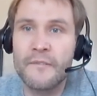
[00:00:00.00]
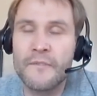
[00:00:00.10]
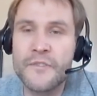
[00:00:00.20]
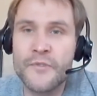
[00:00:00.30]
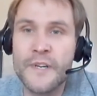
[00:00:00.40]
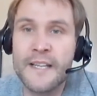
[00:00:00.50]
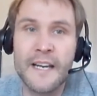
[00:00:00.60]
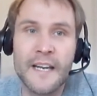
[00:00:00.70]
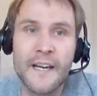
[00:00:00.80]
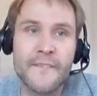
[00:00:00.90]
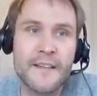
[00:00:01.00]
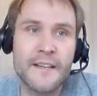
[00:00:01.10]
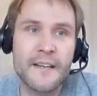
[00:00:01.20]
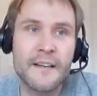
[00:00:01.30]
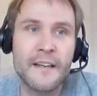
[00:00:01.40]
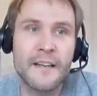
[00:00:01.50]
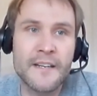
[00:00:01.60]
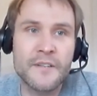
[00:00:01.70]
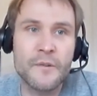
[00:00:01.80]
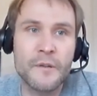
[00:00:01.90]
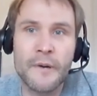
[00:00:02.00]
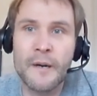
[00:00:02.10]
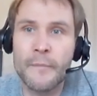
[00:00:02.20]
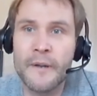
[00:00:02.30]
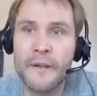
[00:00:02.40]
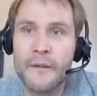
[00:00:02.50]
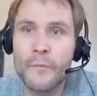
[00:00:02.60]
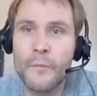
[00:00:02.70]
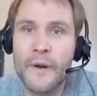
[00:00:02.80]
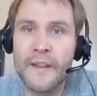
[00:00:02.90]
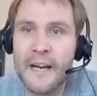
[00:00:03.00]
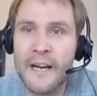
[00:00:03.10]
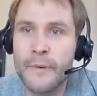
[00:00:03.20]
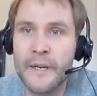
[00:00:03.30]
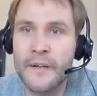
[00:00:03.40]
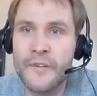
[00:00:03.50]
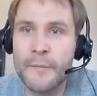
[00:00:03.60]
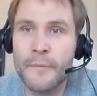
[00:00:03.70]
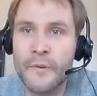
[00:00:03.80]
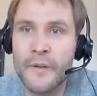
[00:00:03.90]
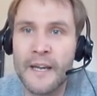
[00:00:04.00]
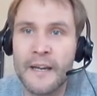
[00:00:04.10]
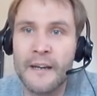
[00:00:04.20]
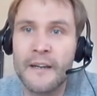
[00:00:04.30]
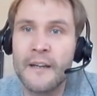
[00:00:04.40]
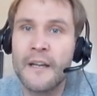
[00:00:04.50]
restrict that gift to the clinician or department where they'd had brilliant treatment or care.